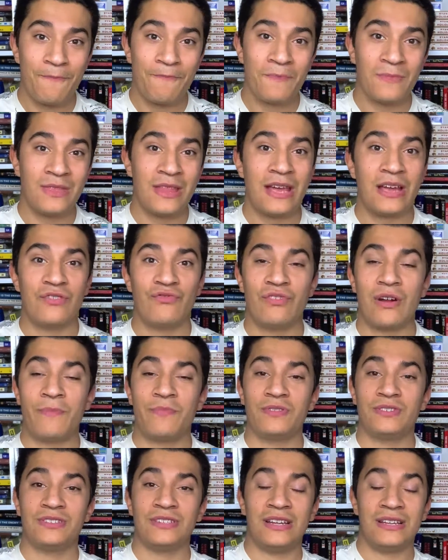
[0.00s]
they can
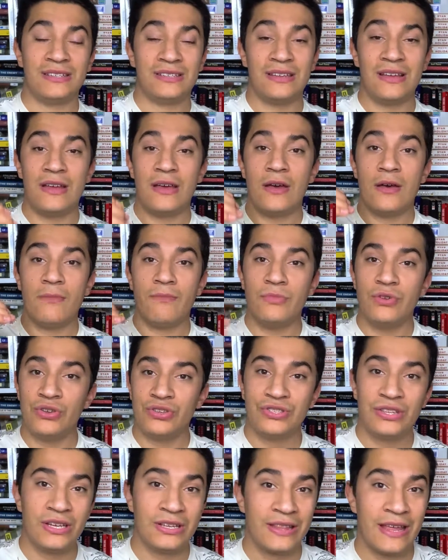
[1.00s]
represent
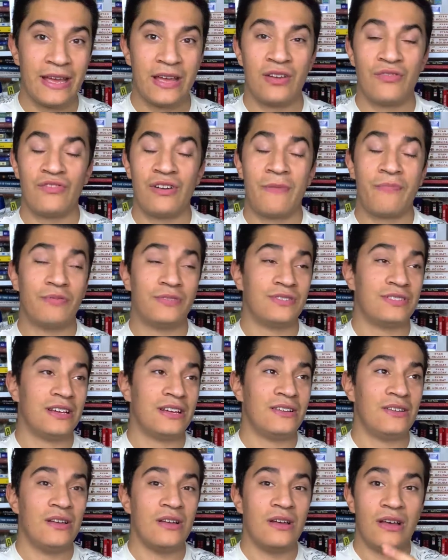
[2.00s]
music, they can represent
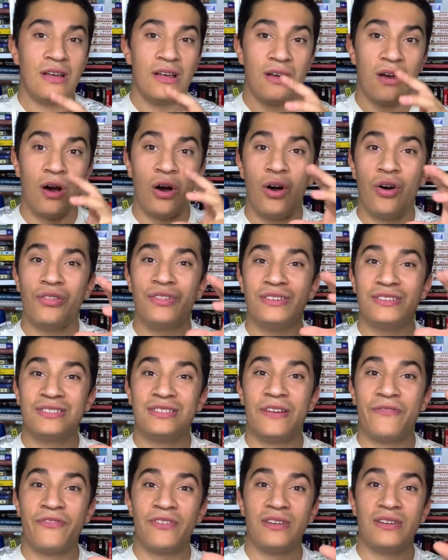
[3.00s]
all these
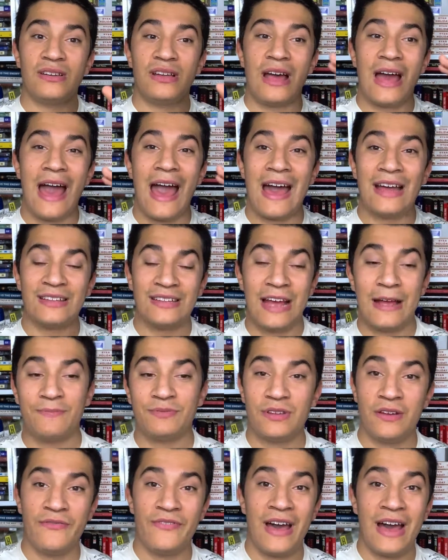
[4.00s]
different types
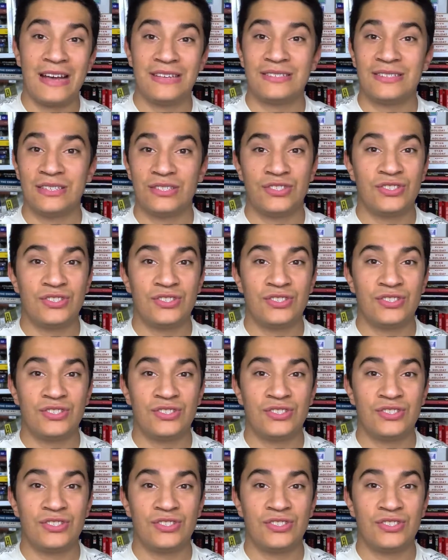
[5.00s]
of assets.